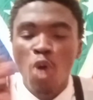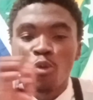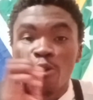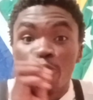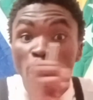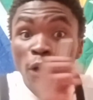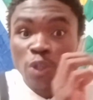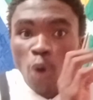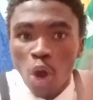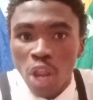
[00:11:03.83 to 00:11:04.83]
We
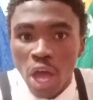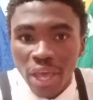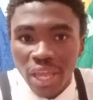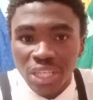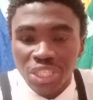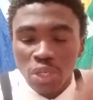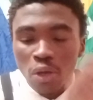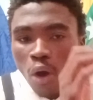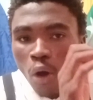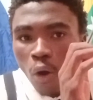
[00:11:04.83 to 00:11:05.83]
focus all our energy,
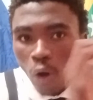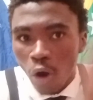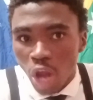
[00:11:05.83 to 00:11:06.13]
all